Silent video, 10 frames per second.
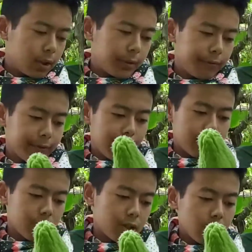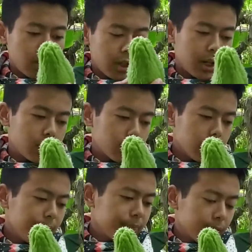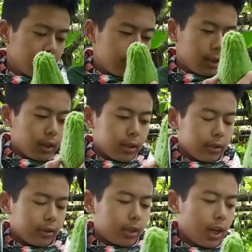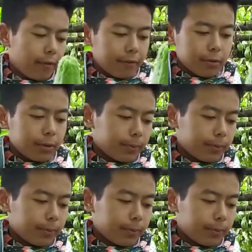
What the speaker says: texture or nature, they have to